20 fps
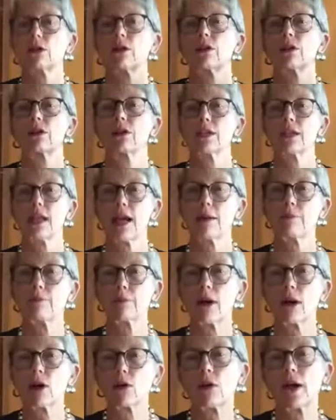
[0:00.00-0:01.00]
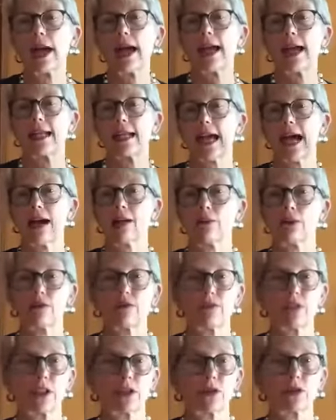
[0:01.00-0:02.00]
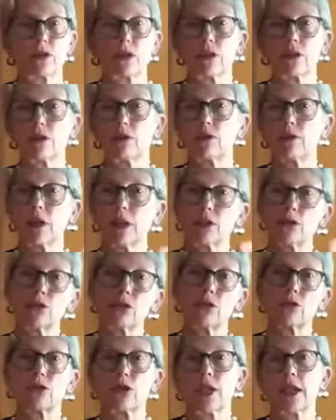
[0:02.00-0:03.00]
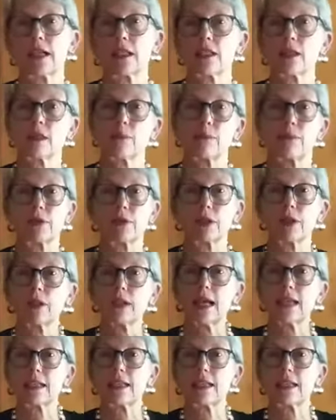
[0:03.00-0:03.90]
the tempo and how it feels to you. There's your chance to put that